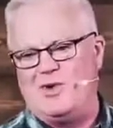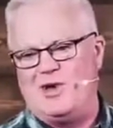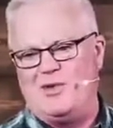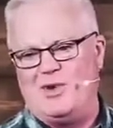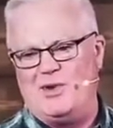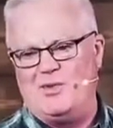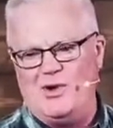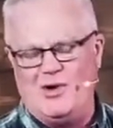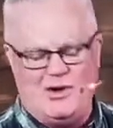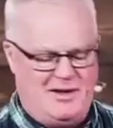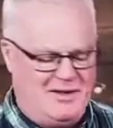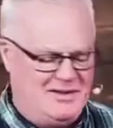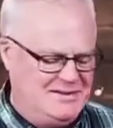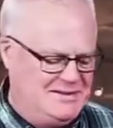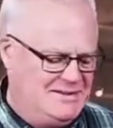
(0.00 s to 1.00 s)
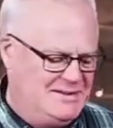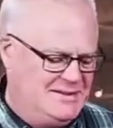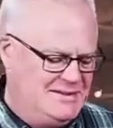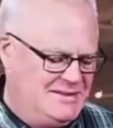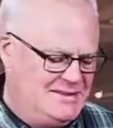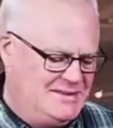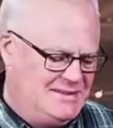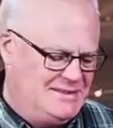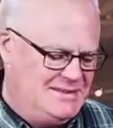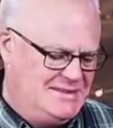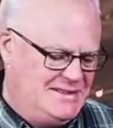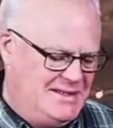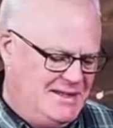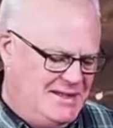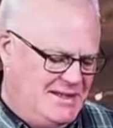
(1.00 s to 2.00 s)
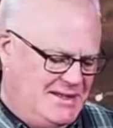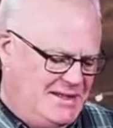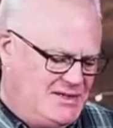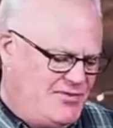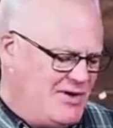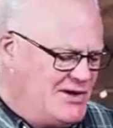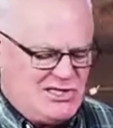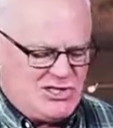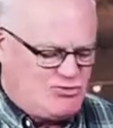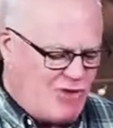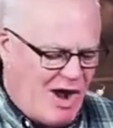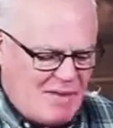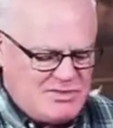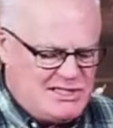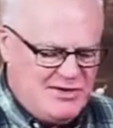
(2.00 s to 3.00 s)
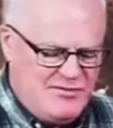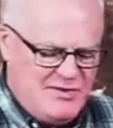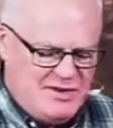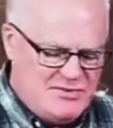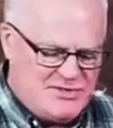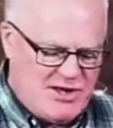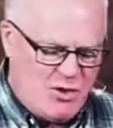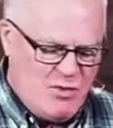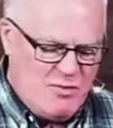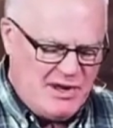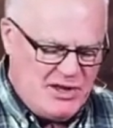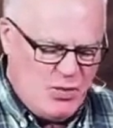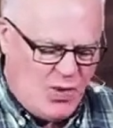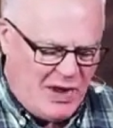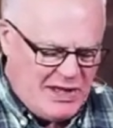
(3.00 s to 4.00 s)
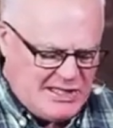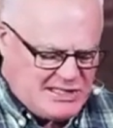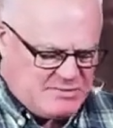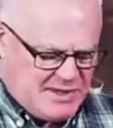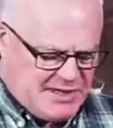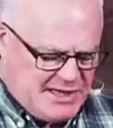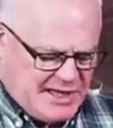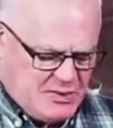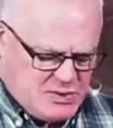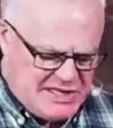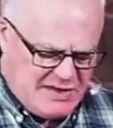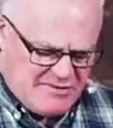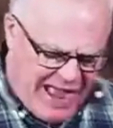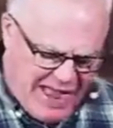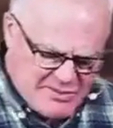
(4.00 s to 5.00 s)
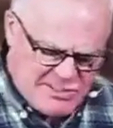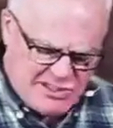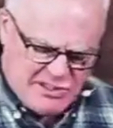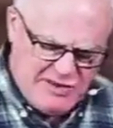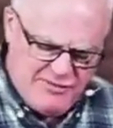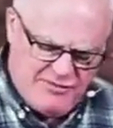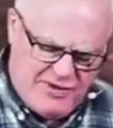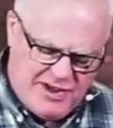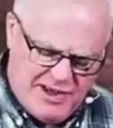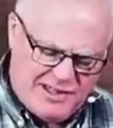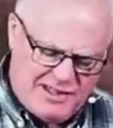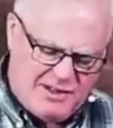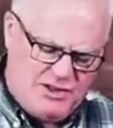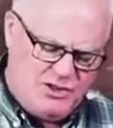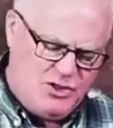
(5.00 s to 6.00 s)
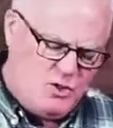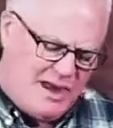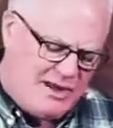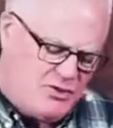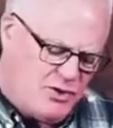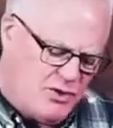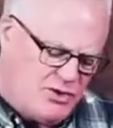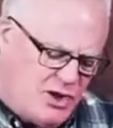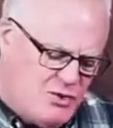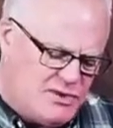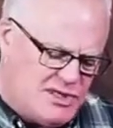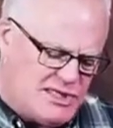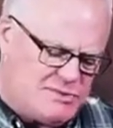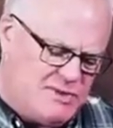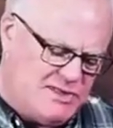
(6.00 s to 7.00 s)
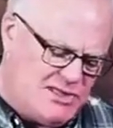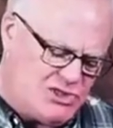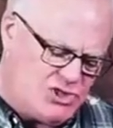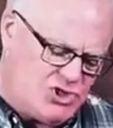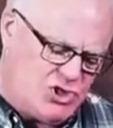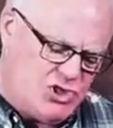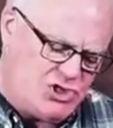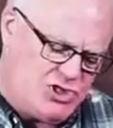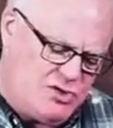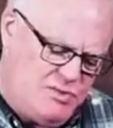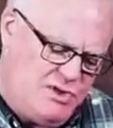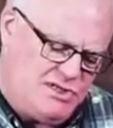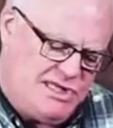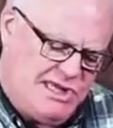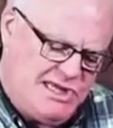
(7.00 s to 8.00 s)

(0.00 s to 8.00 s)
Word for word: where we were. It's very disruptive in so many ways, but it was absolutely vital. And you may not know this, but this church community